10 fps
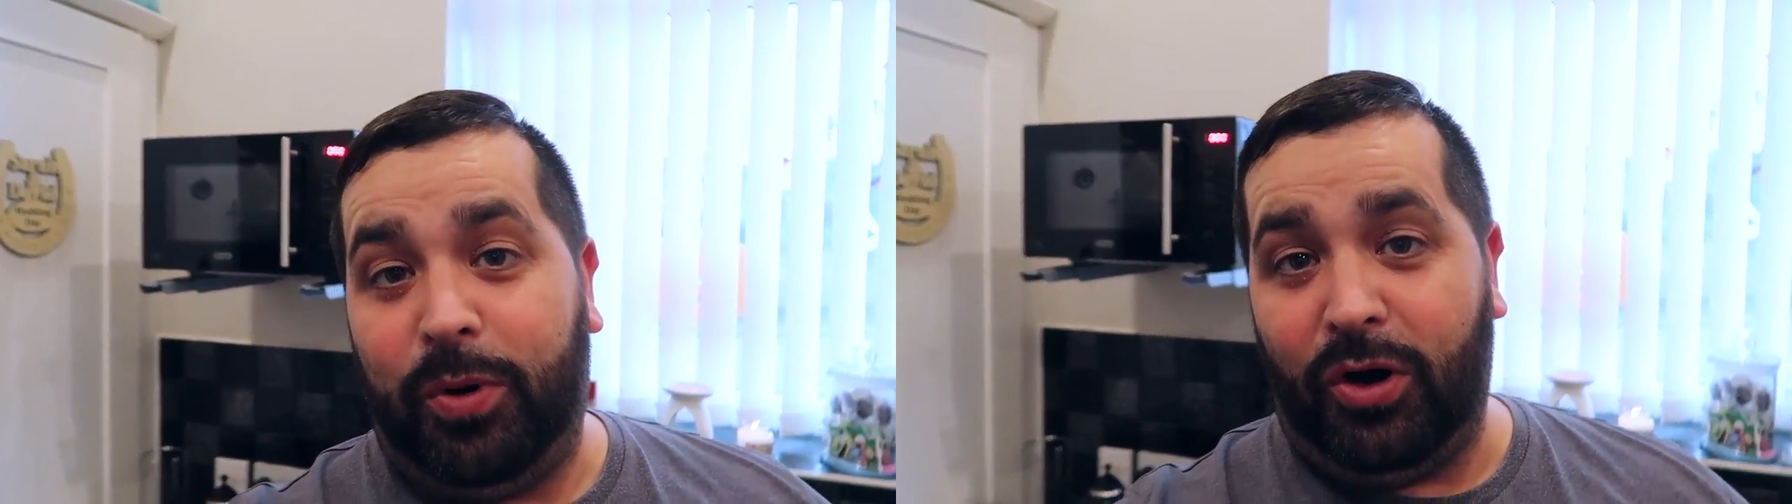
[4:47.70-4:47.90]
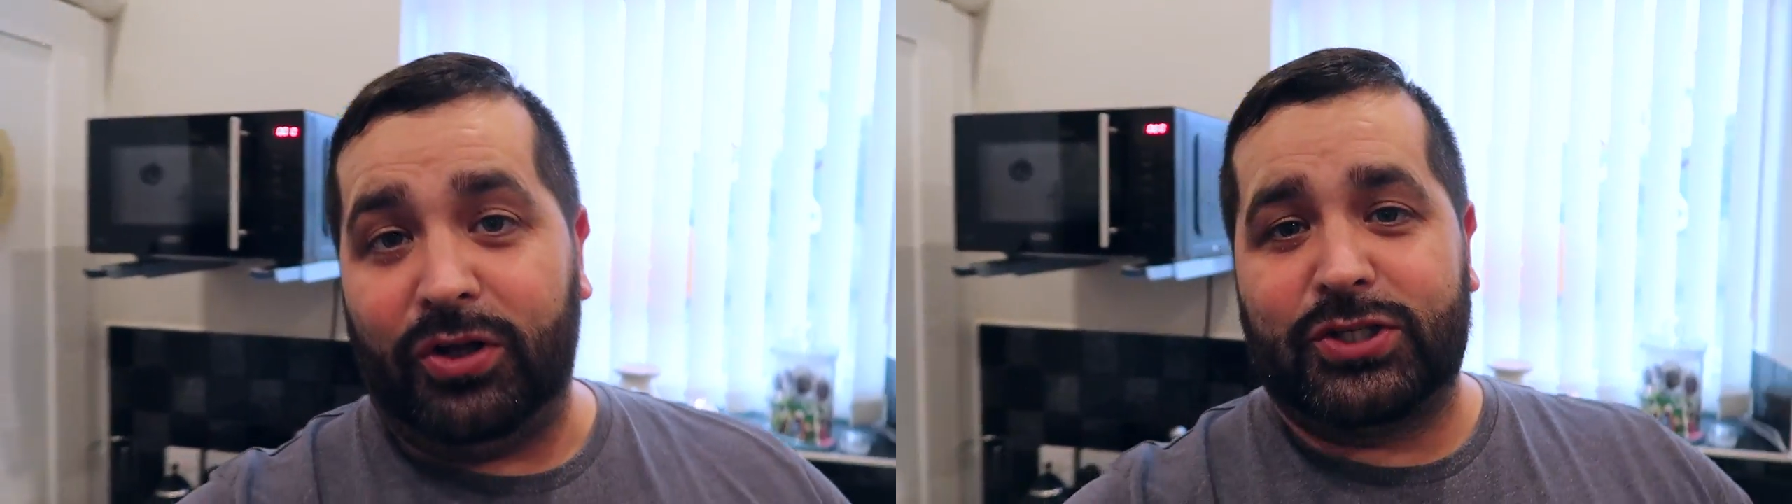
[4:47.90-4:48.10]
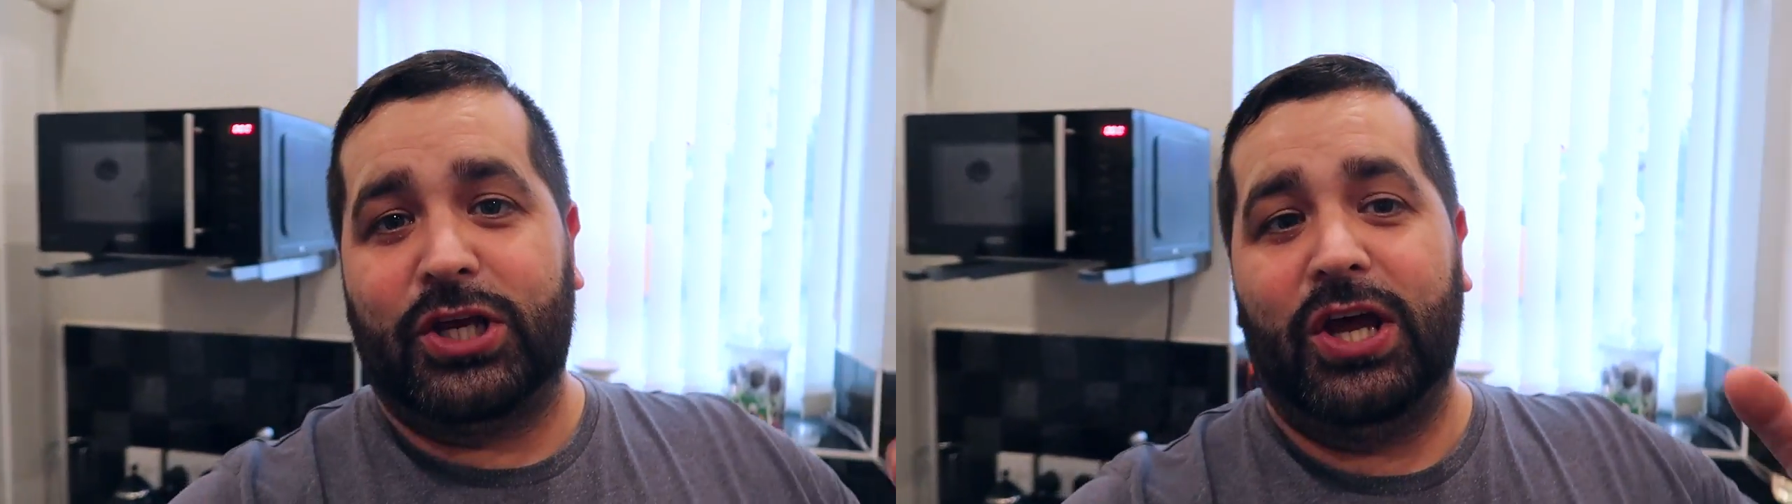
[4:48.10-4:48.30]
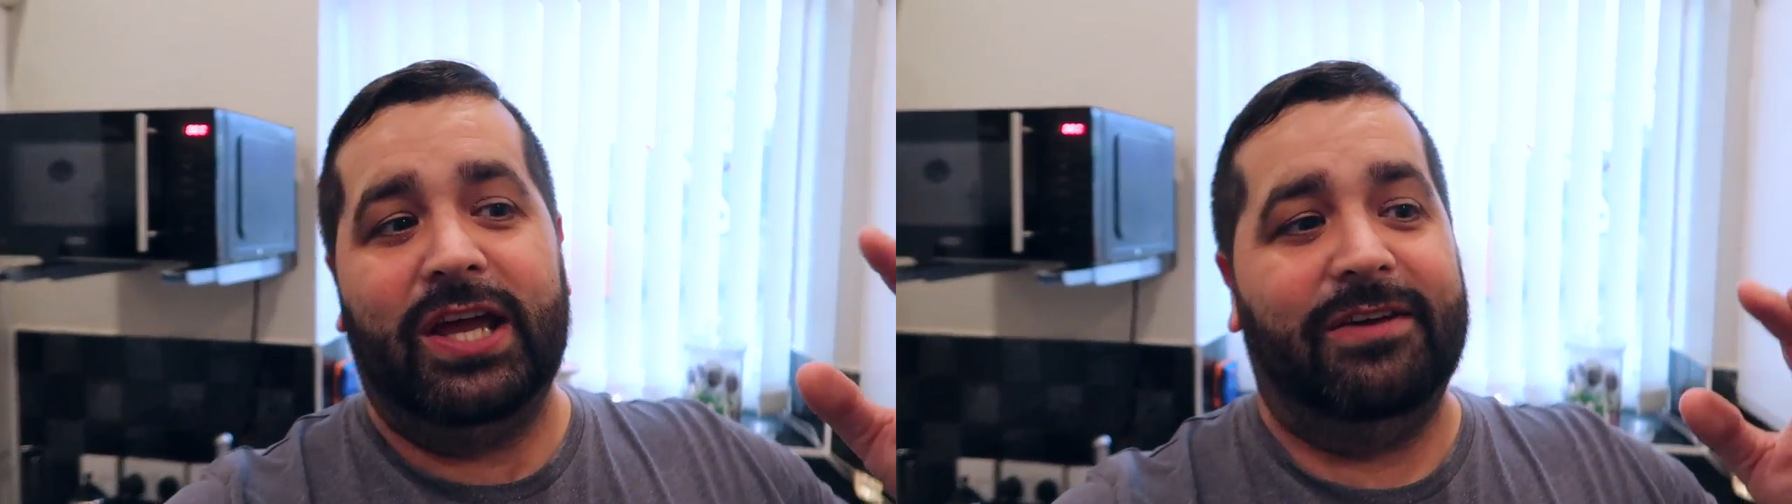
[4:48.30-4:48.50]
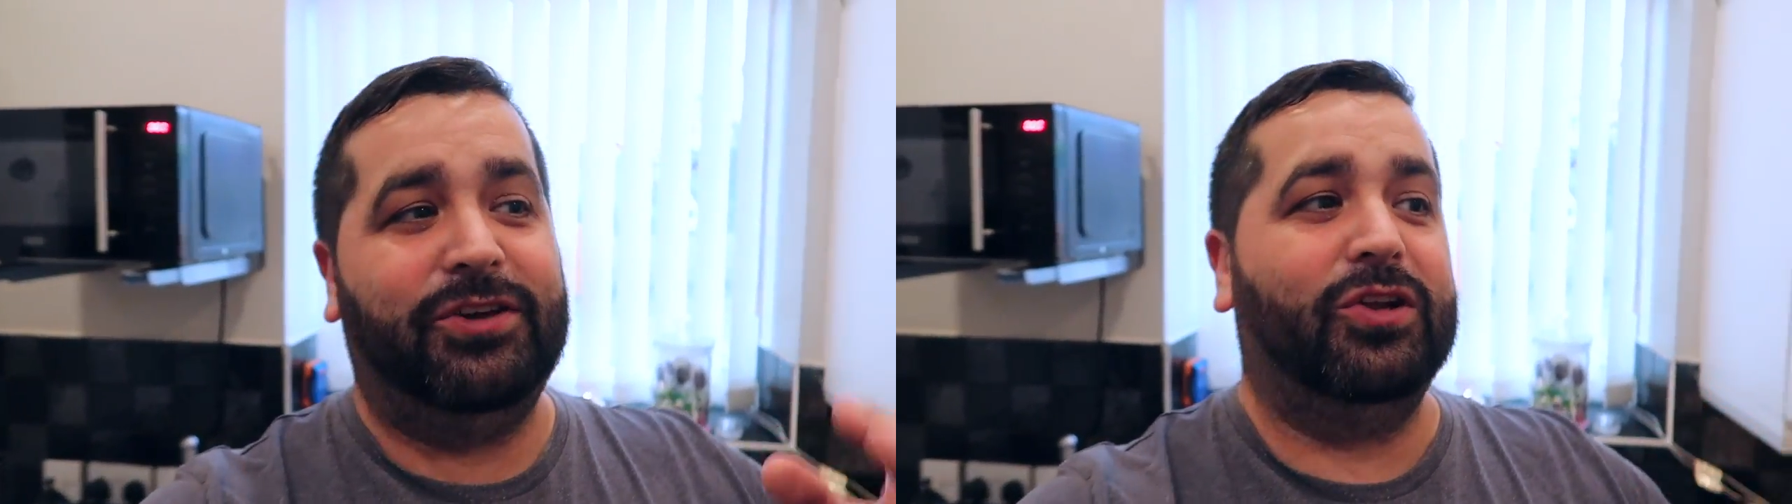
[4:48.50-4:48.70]
but
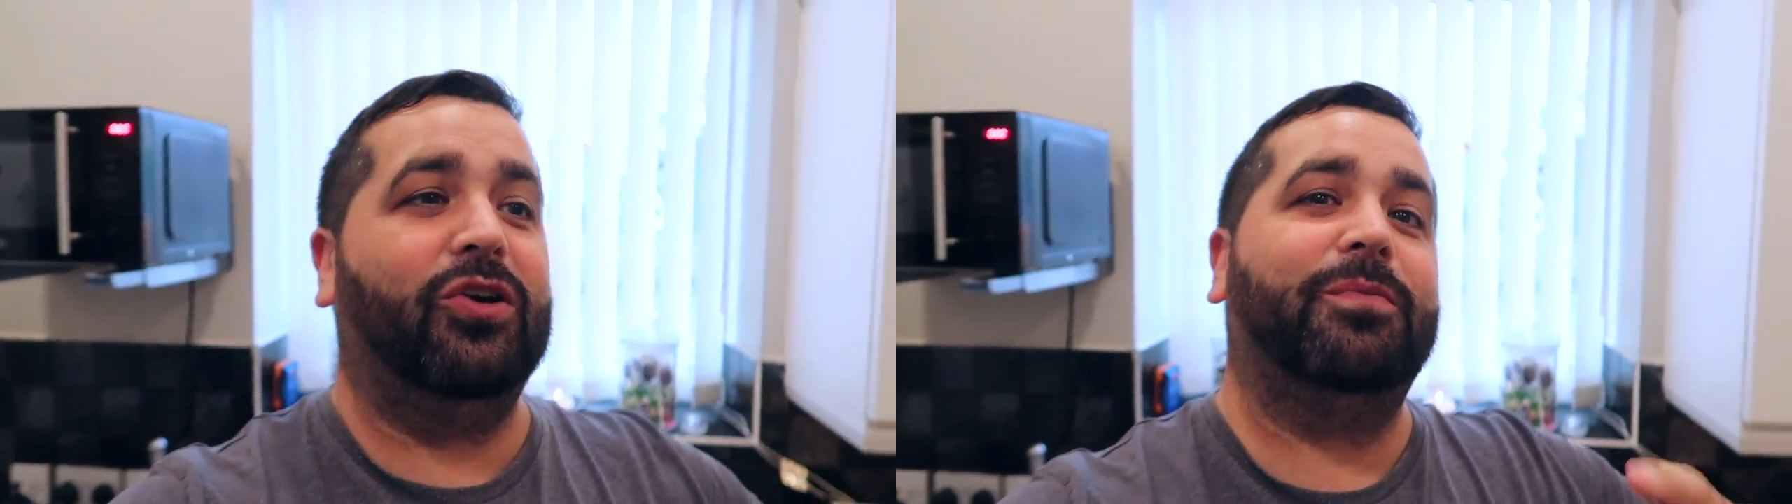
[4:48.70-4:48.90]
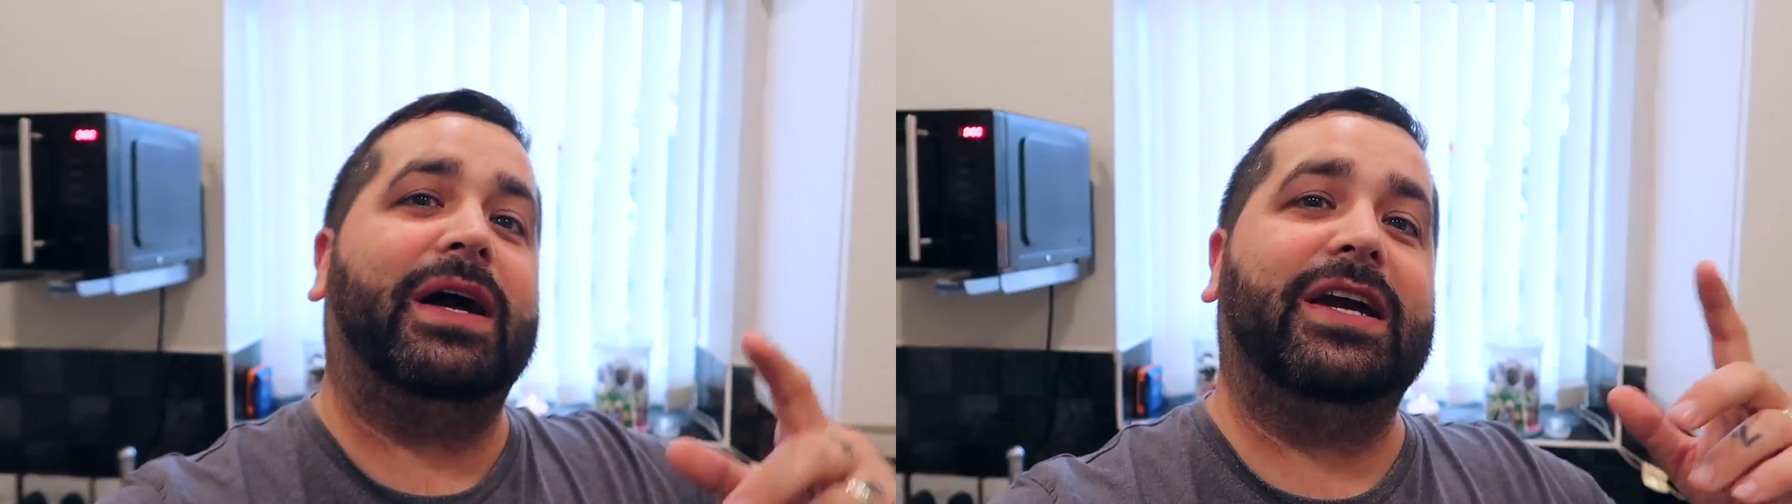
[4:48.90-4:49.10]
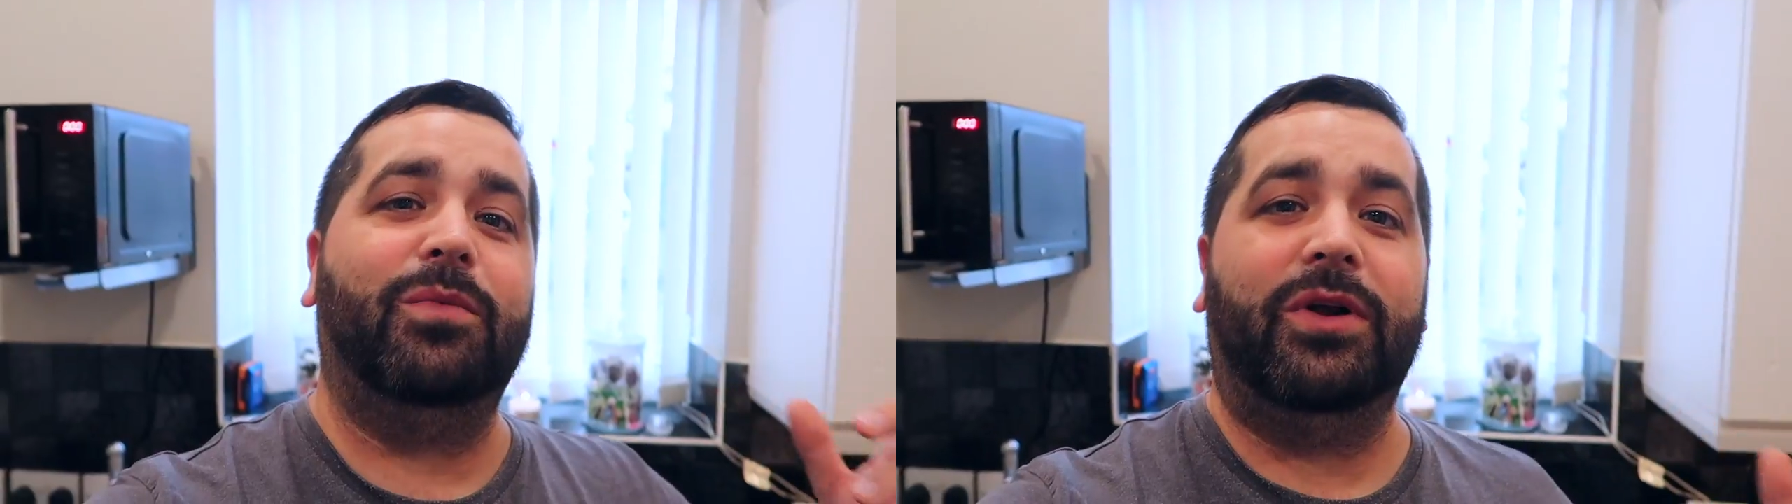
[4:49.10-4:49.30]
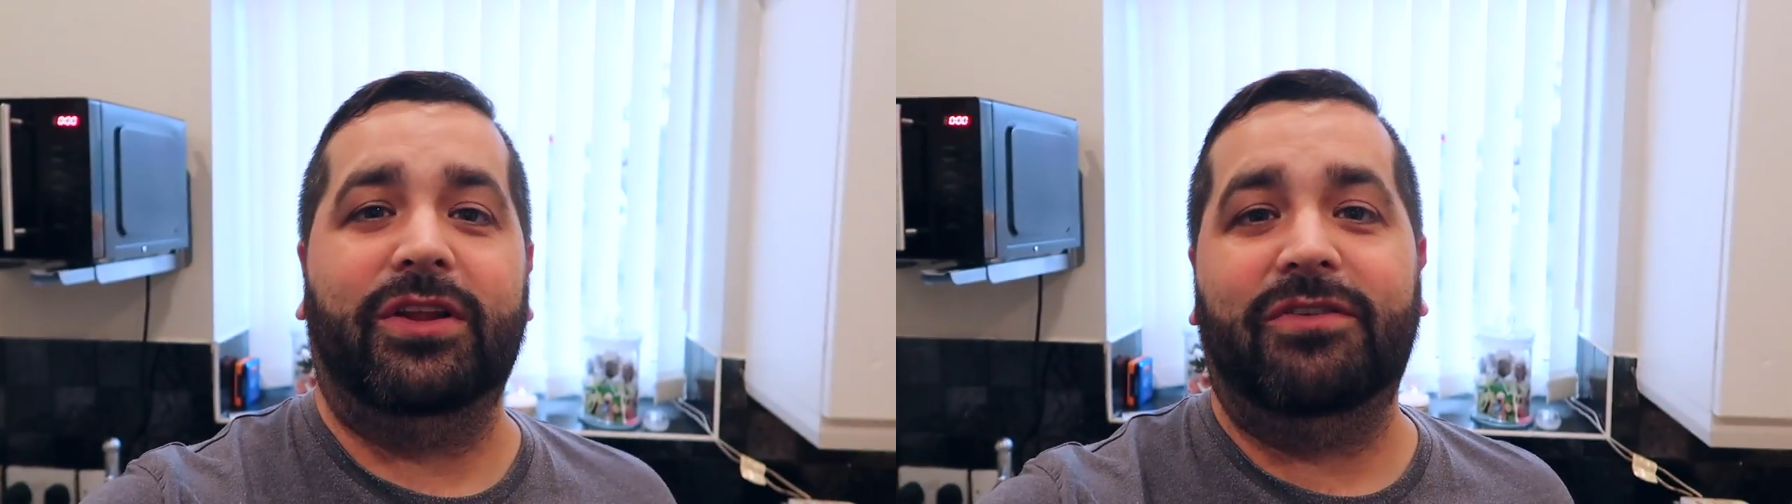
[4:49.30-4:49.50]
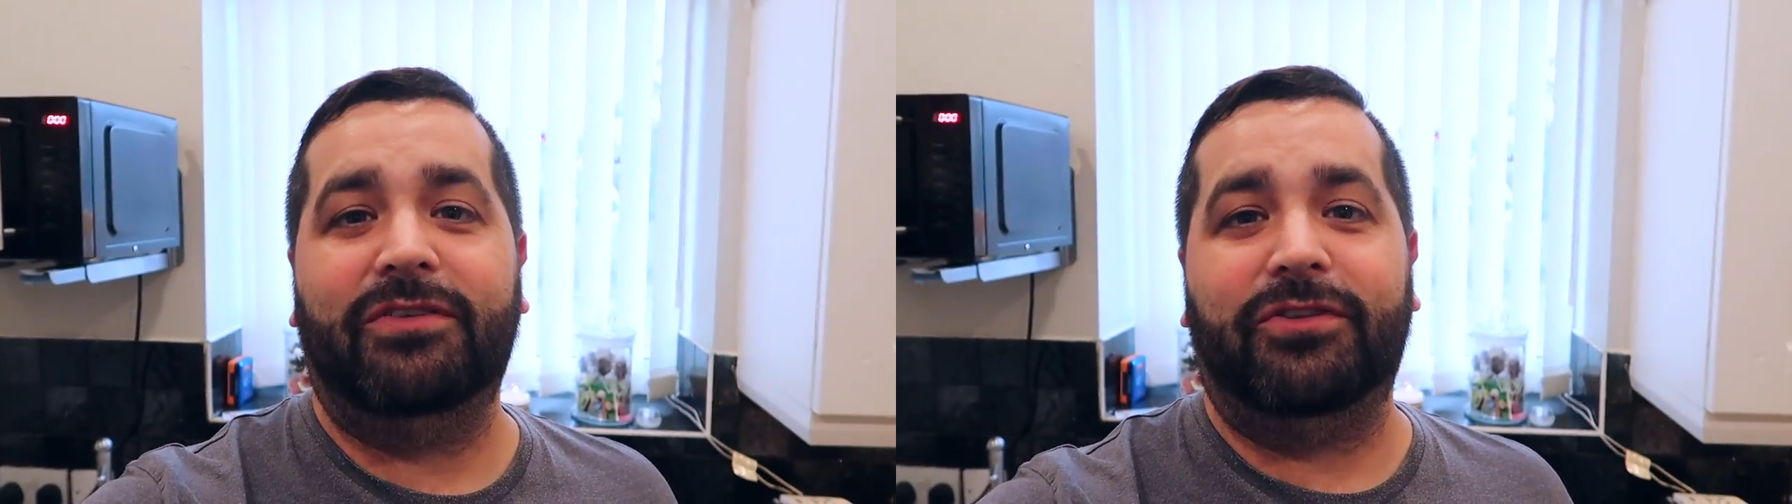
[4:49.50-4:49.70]
if you look back in one
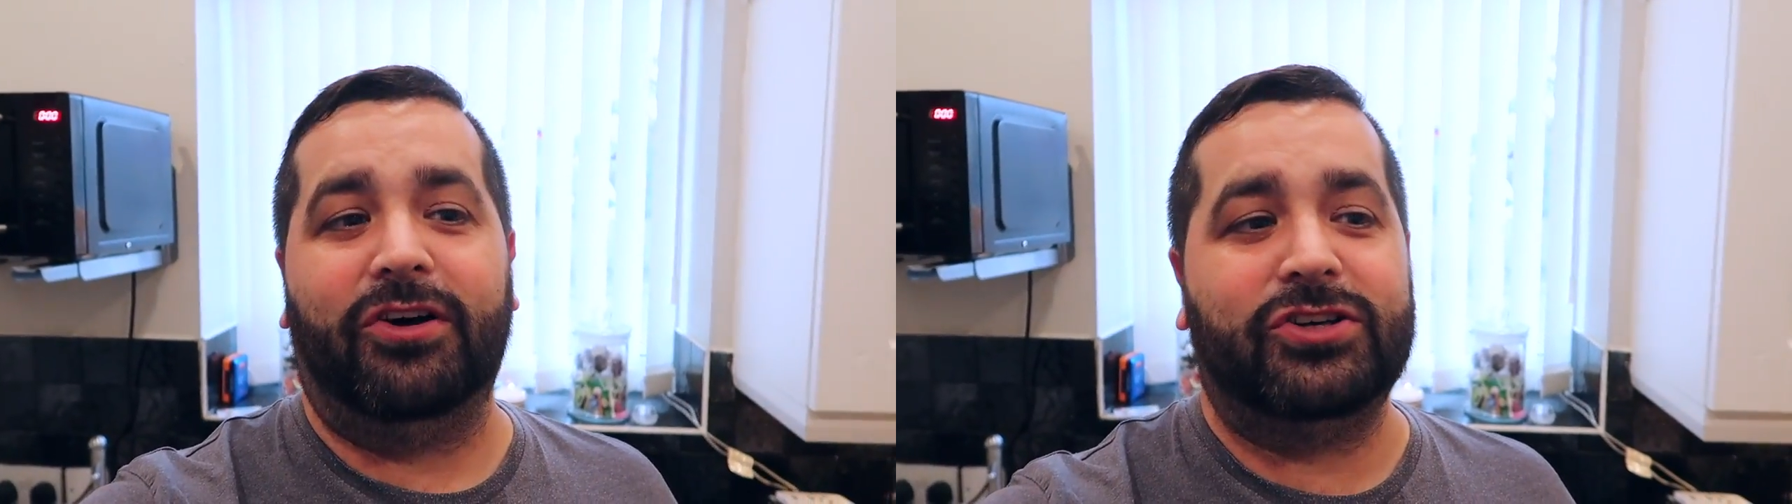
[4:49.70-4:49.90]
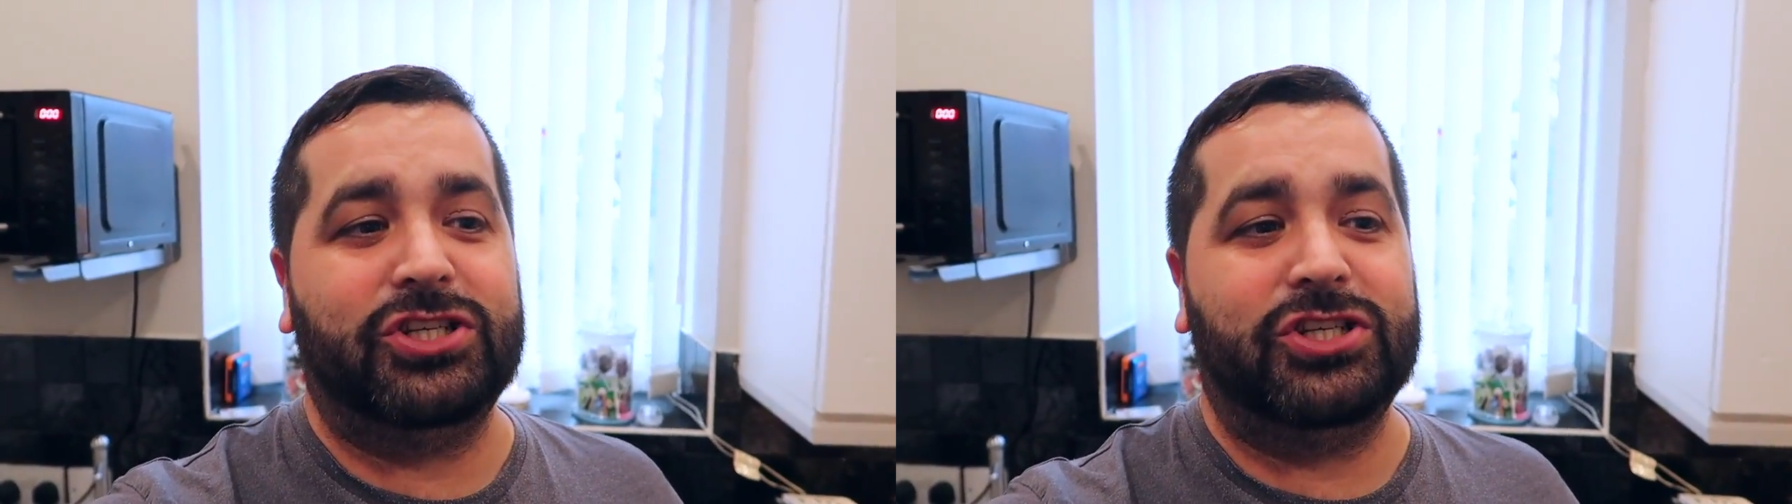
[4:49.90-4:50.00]
of the other vlogs,